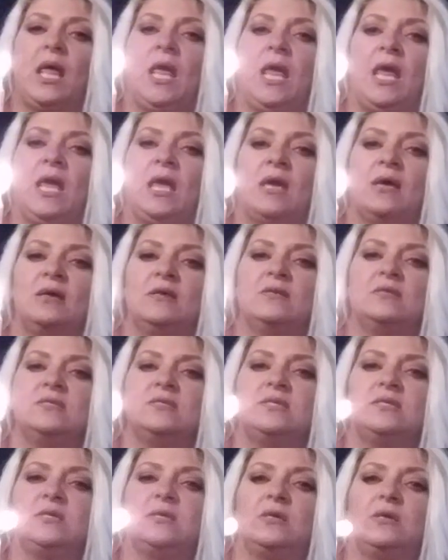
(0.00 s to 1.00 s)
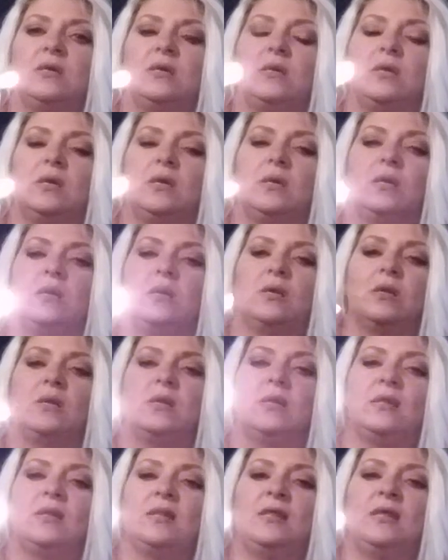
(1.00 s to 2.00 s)
and
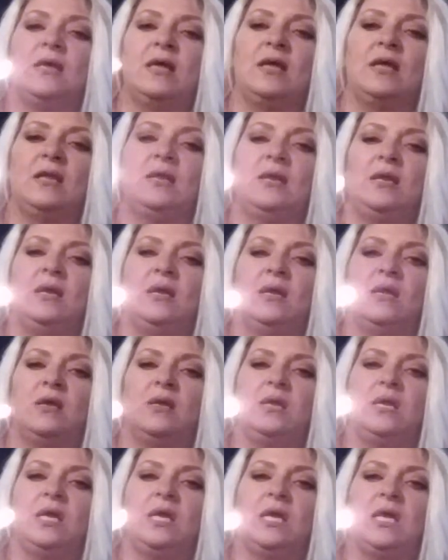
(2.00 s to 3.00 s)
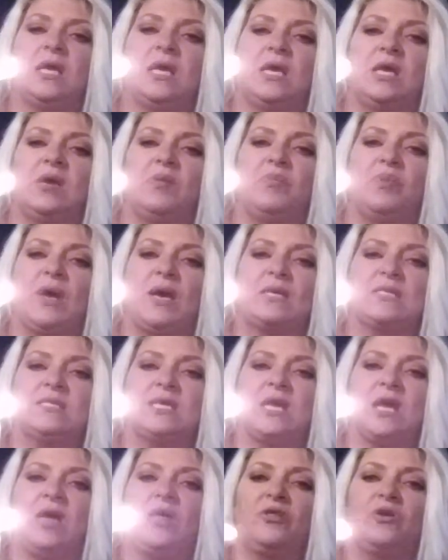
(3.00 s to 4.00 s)
then he can get back
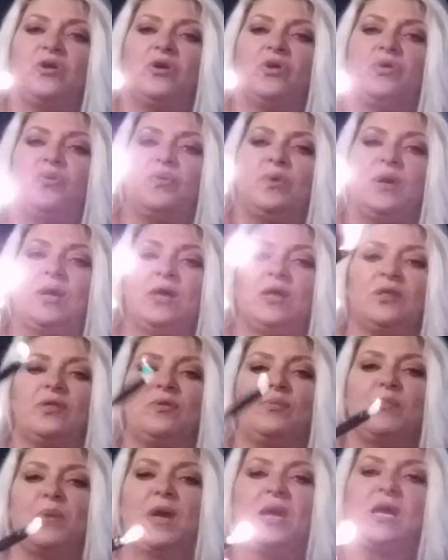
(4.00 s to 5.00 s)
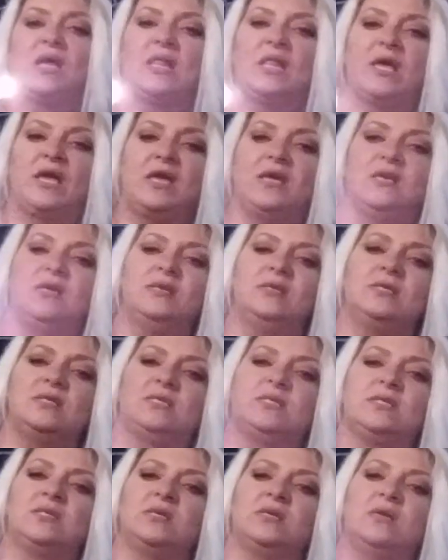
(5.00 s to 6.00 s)
together with my
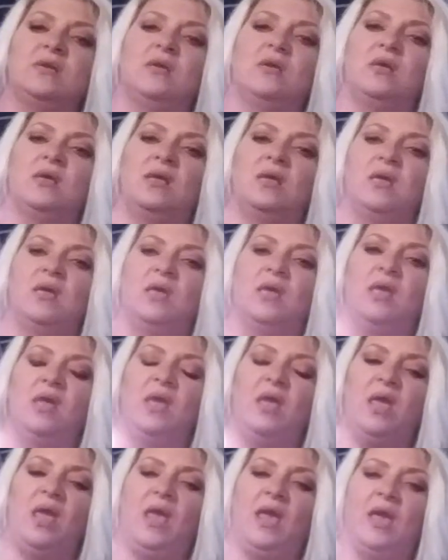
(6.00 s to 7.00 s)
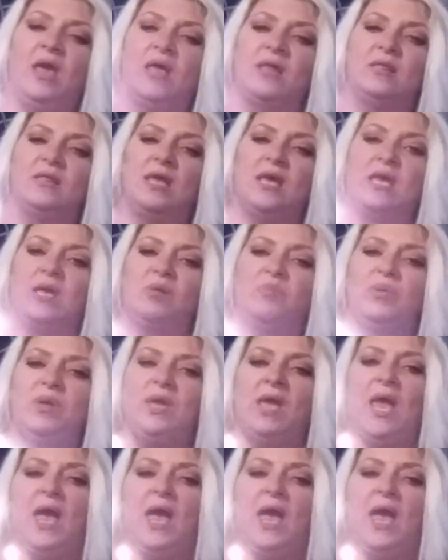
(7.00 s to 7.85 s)
client and they can be